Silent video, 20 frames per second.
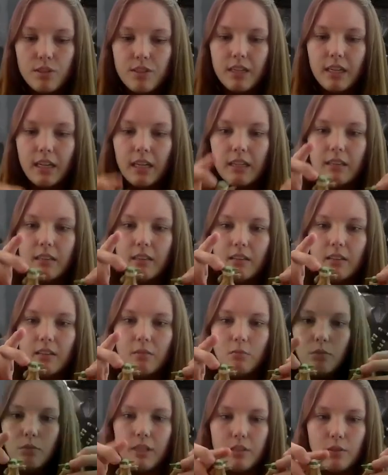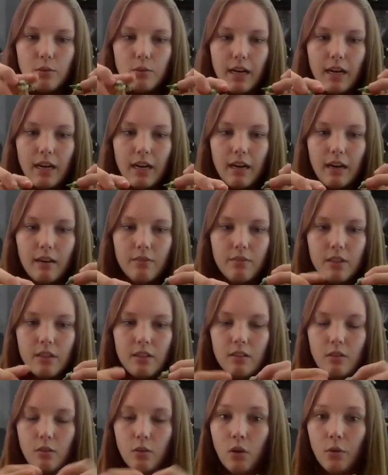once again, we do have,
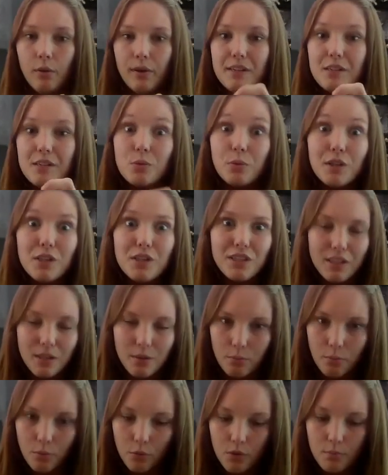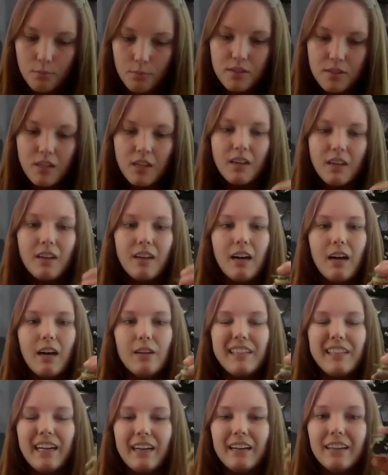oh, I switched them, whoops.
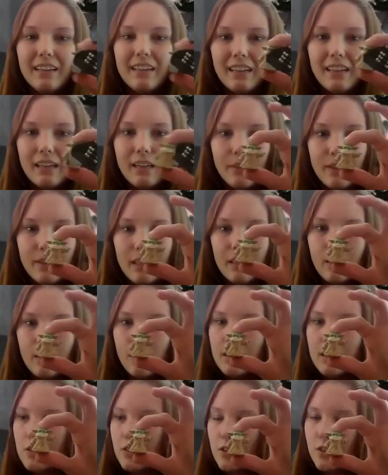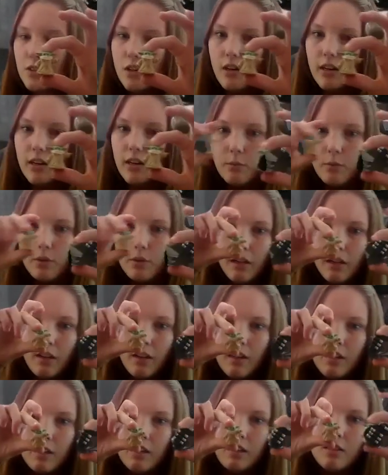Okay, here we go. Here's our Target one.
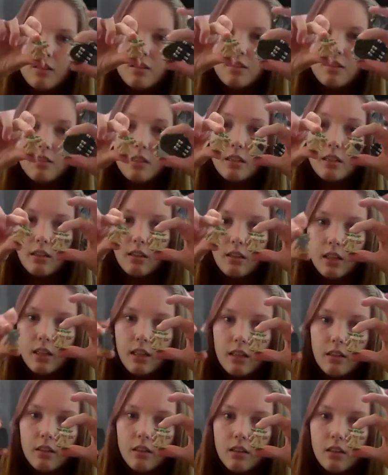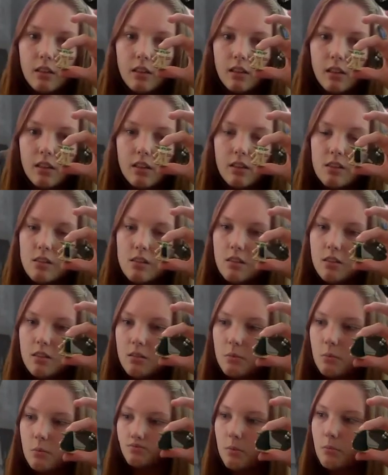See you later.
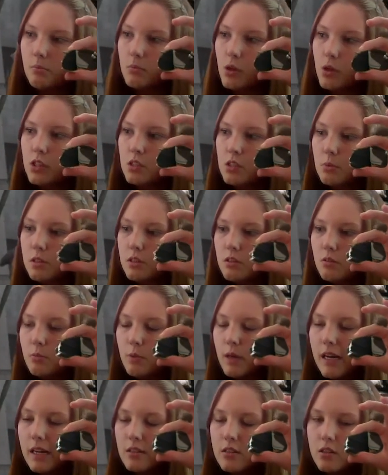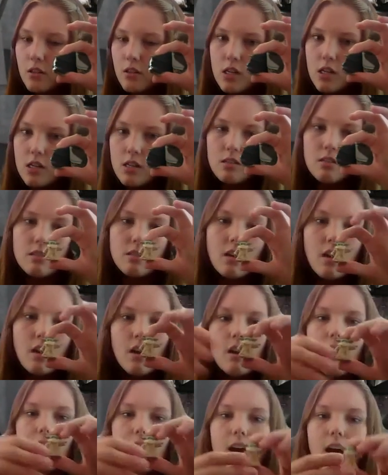More expensive Black Series.
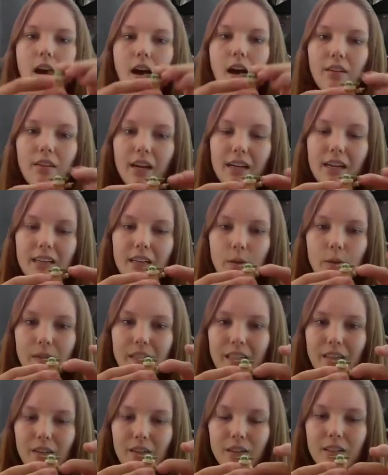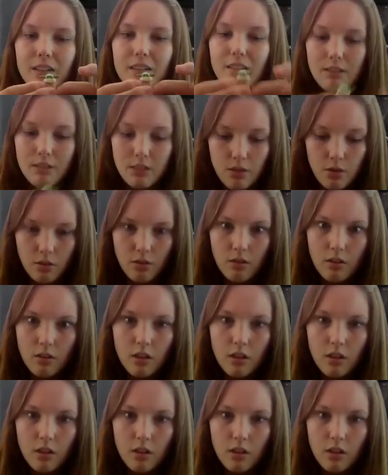All right, here we go. So,